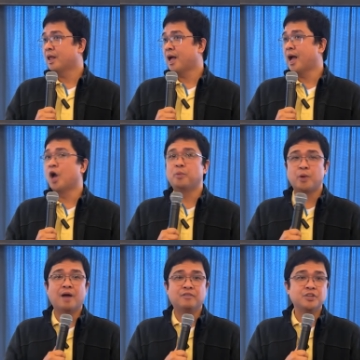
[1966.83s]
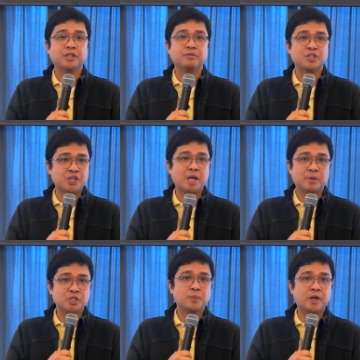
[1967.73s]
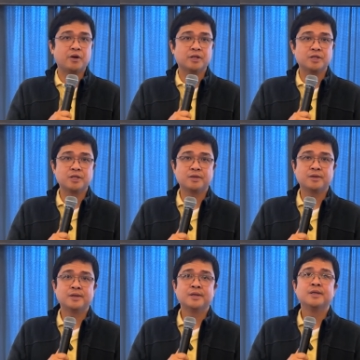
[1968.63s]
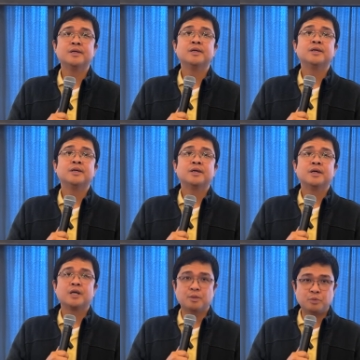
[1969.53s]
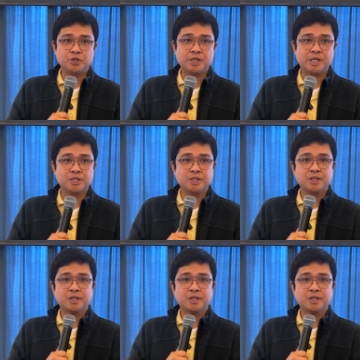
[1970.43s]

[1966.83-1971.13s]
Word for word: I hope you have the same experience. Come to Jesus.